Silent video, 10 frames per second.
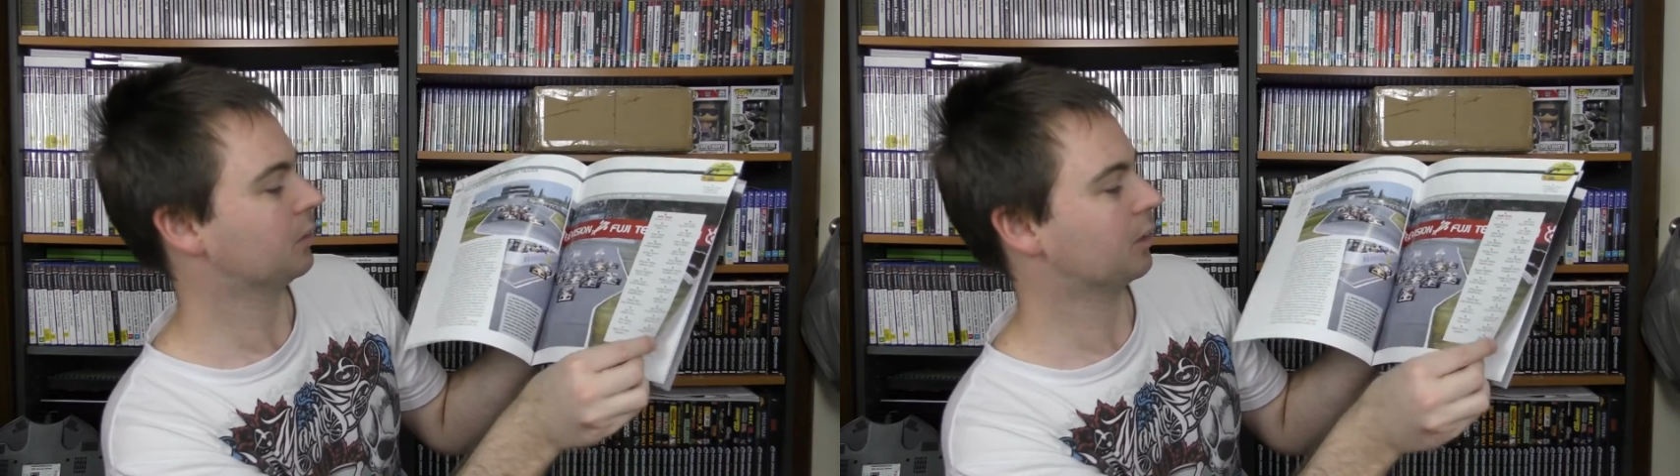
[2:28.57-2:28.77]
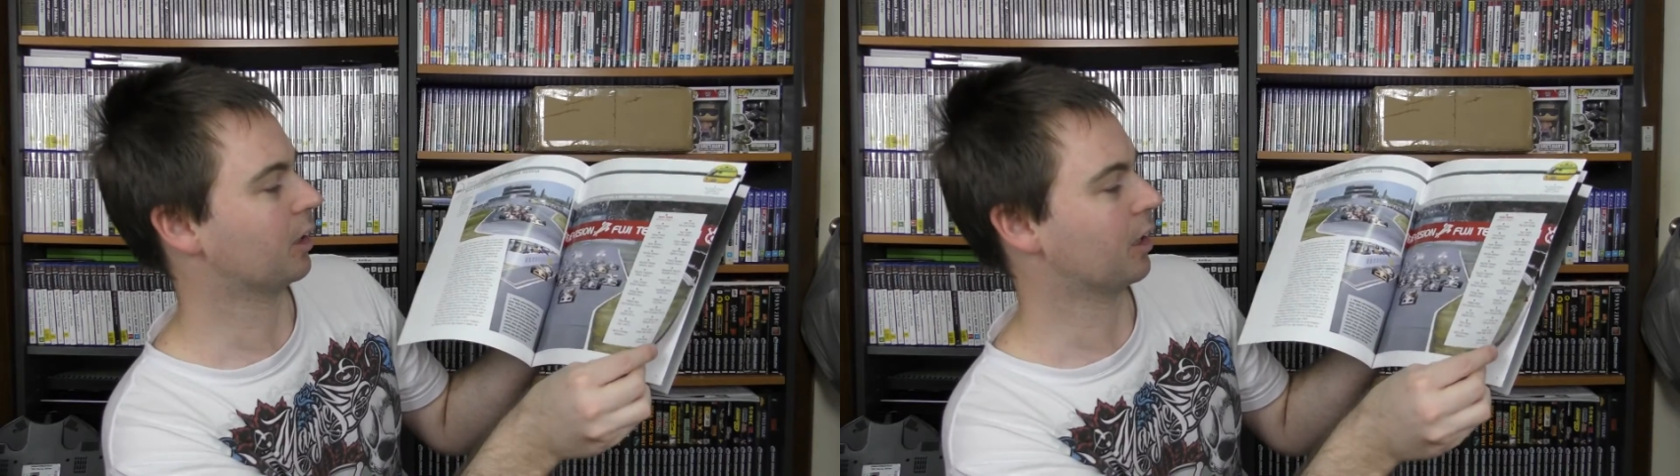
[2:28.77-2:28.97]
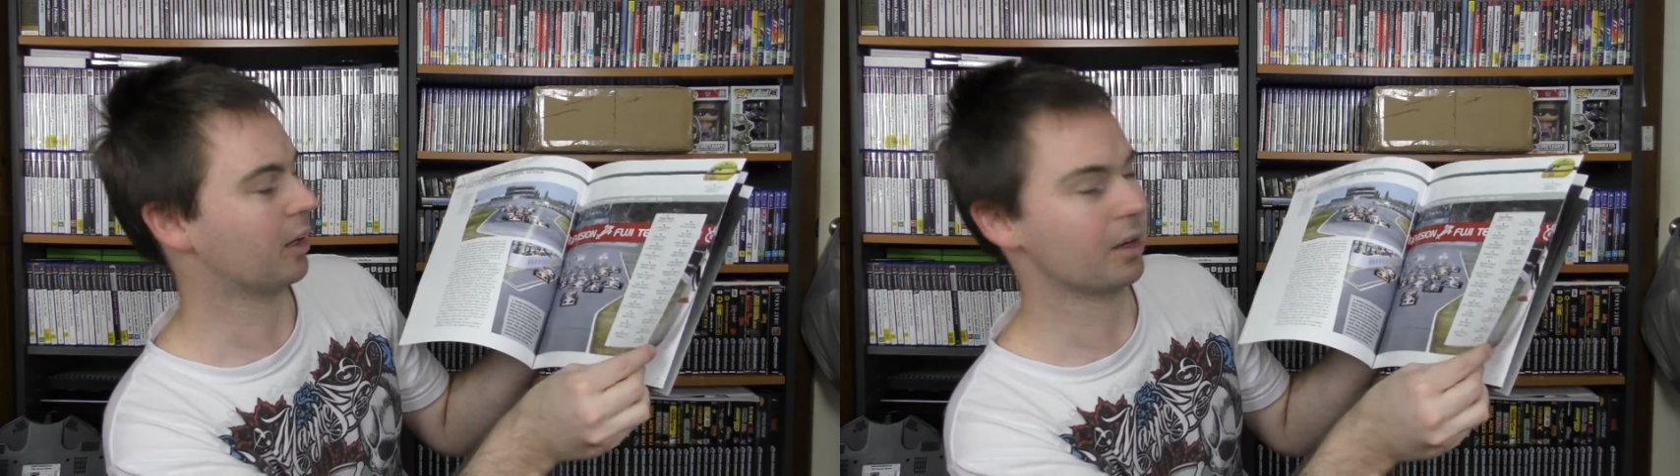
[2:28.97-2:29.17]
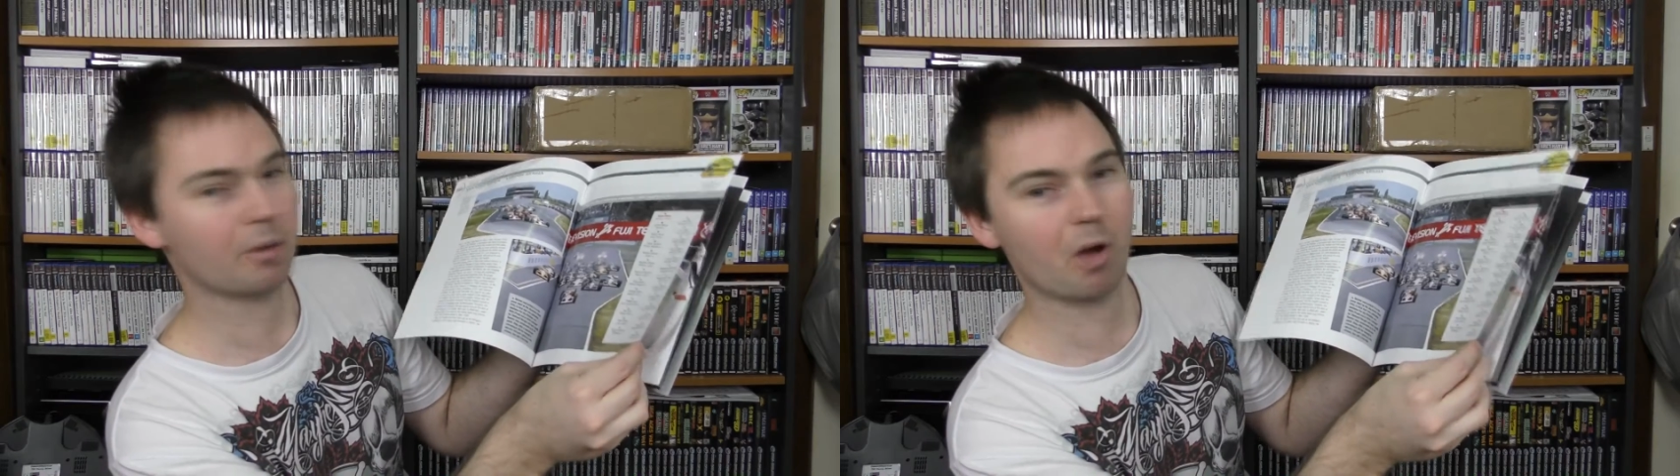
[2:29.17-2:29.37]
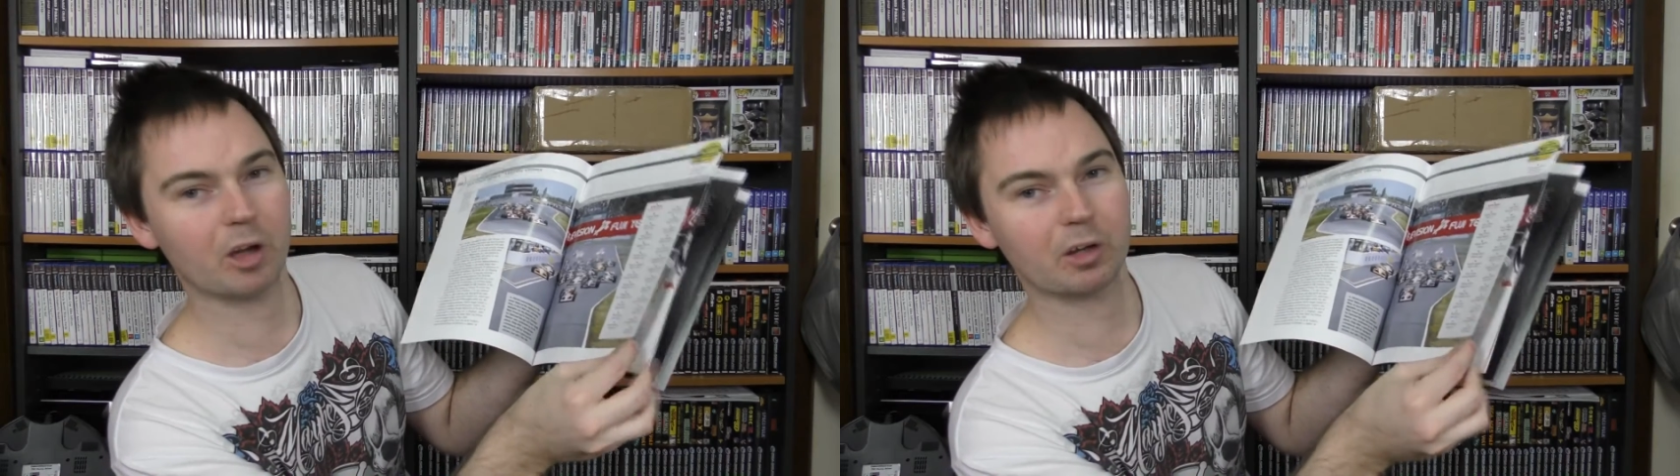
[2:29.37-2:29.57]

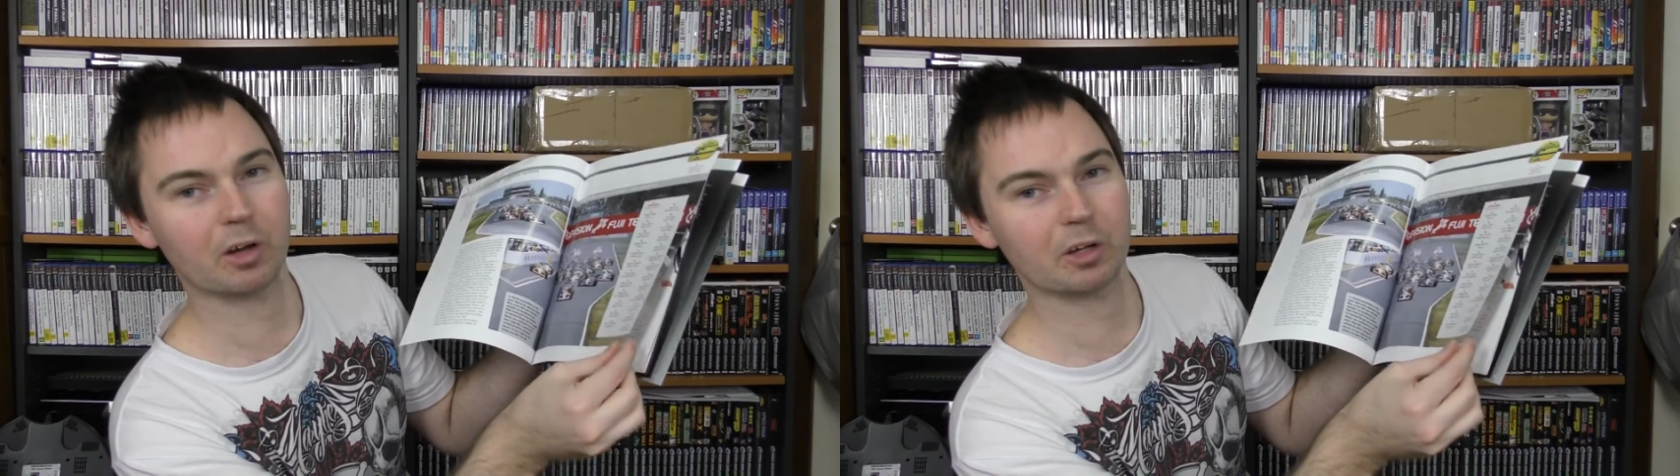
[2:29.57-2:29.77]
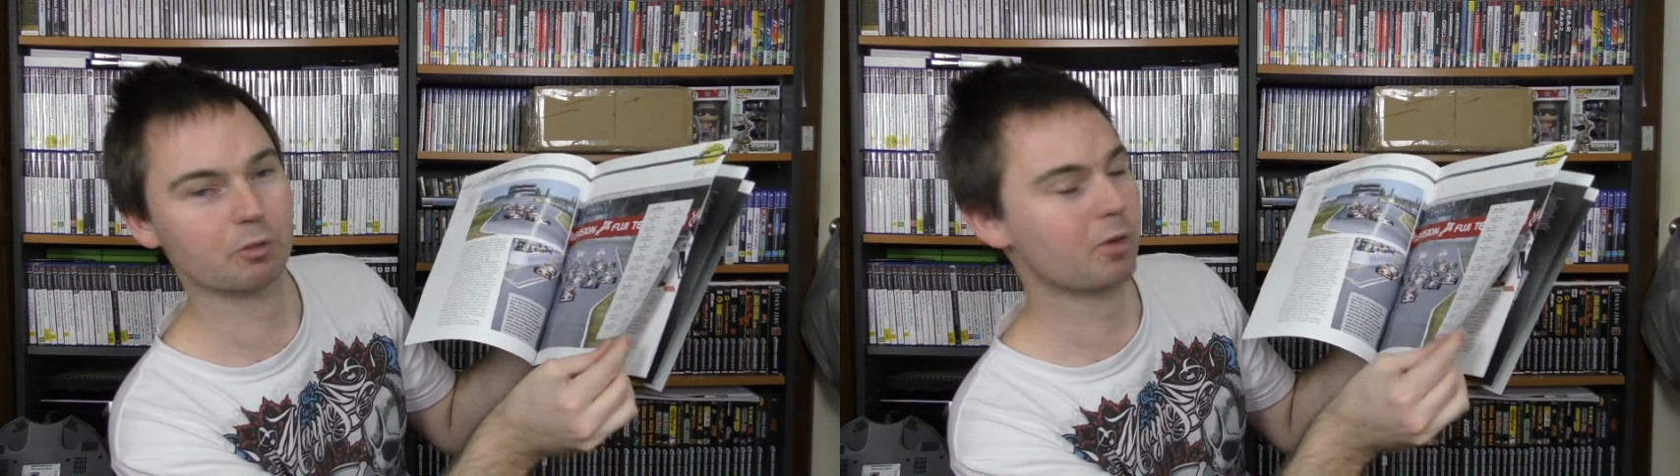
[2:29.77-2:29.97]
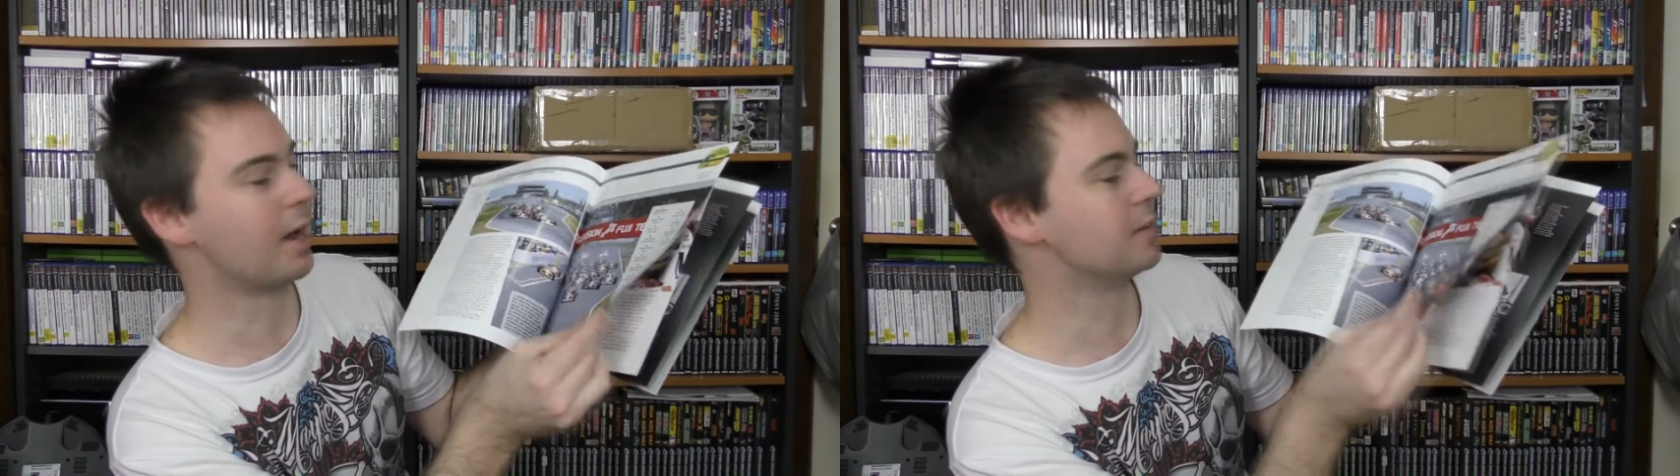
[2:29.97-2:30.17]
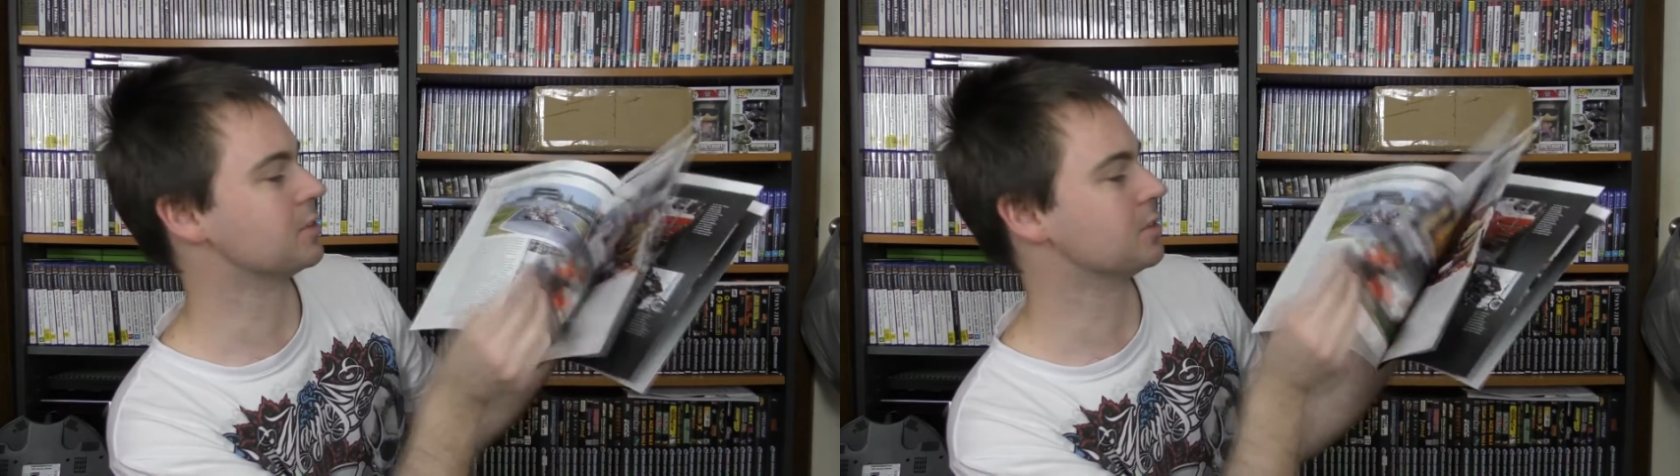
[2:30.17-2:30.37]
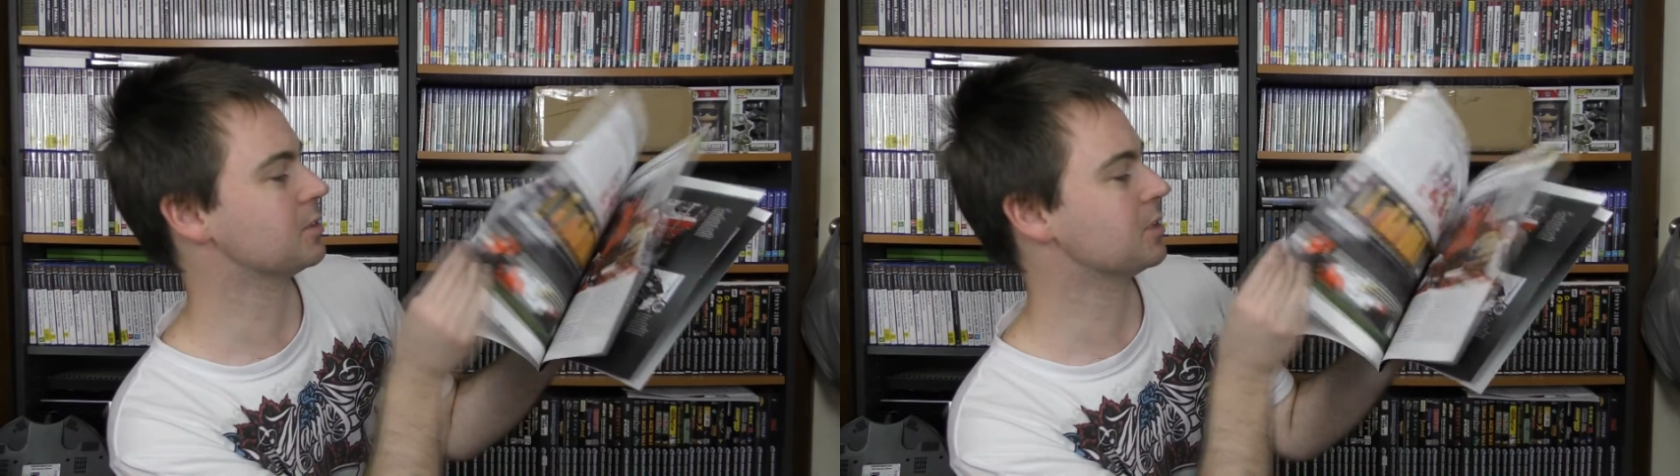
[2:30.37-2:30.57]
iconic
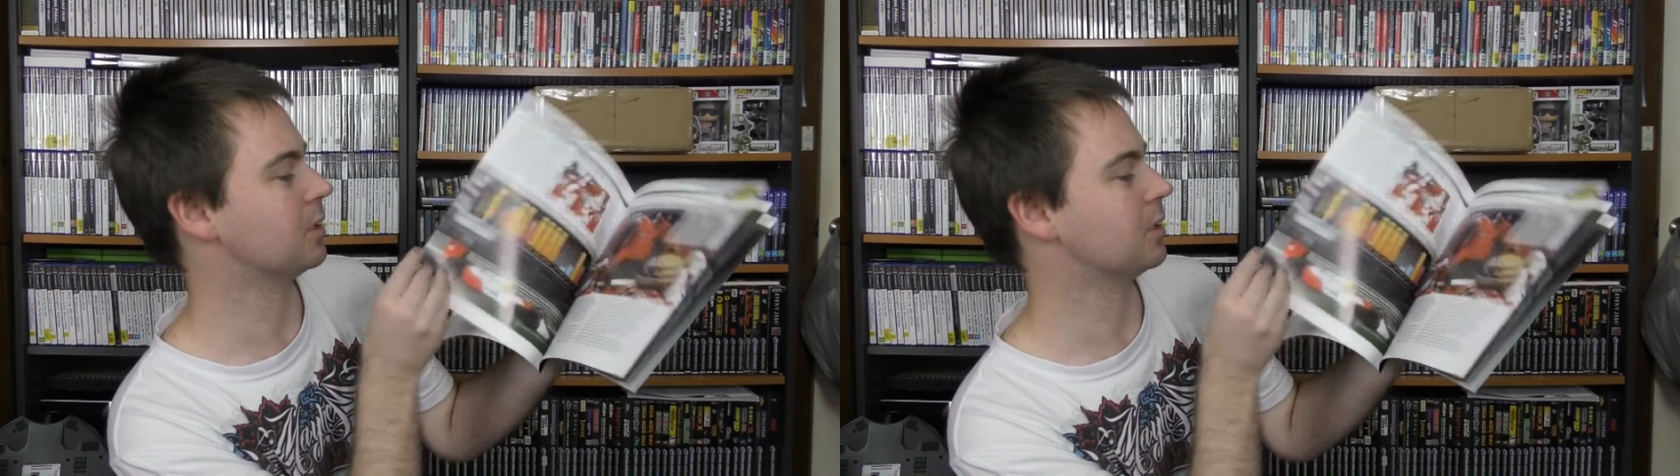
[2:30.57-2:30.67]
races,